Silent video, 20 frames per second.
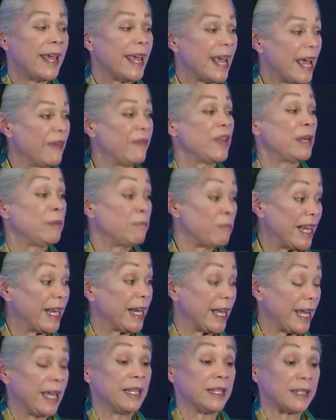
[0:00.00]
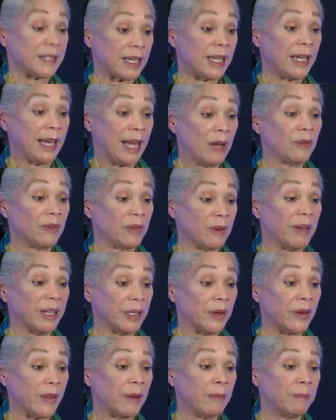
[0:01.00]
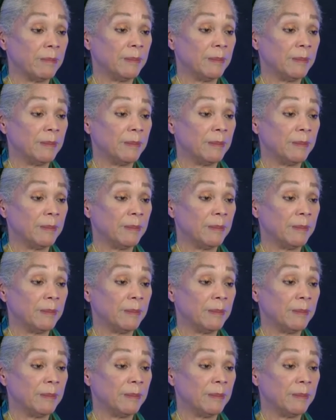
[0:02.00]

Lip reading: and then Medicaid is cut out from under them.